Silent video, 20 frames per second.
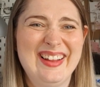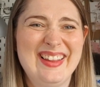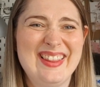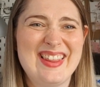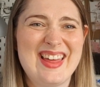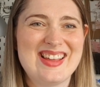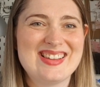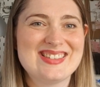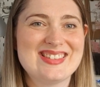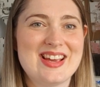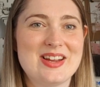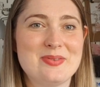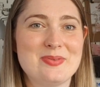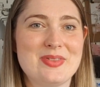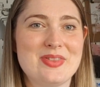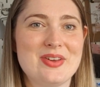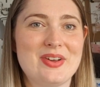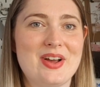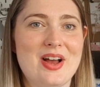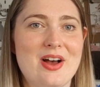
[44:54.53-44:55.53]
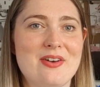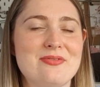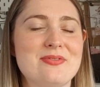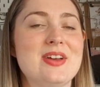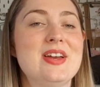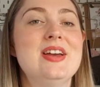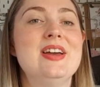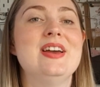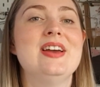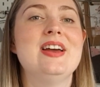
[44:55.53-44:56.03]
they'd said with the cuff.
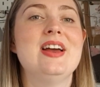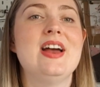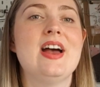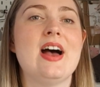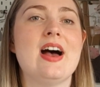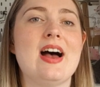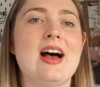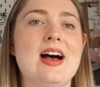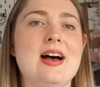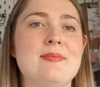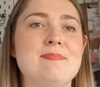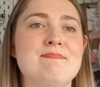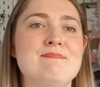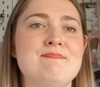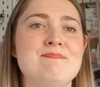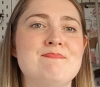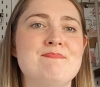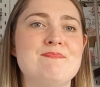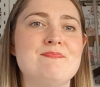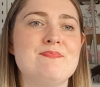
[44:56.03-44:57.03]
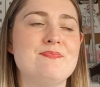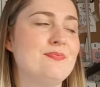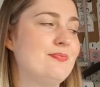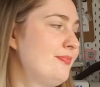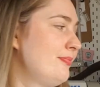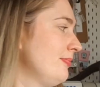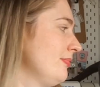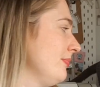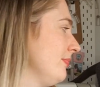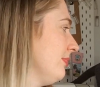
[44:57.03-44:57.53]

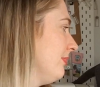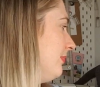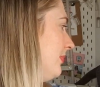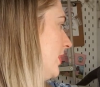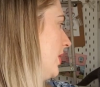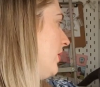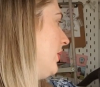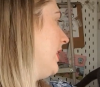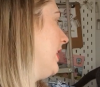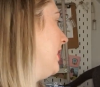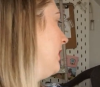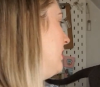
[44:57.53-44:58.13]
Okay,